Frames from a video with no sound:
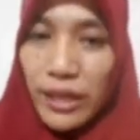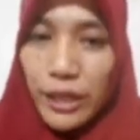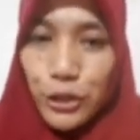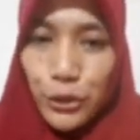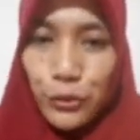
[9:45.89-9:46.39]

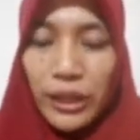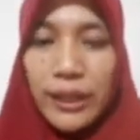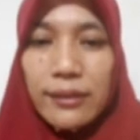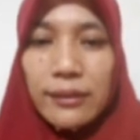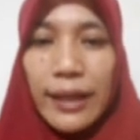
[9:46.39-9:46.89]
they do
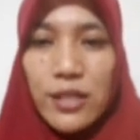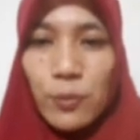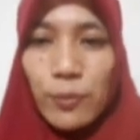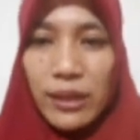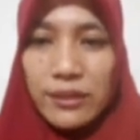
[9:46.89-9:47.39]
in
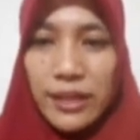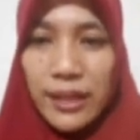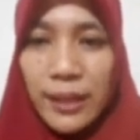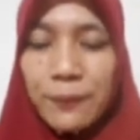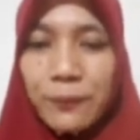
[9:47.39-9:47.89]
case
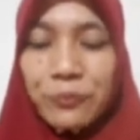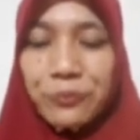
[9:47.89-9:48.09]
building?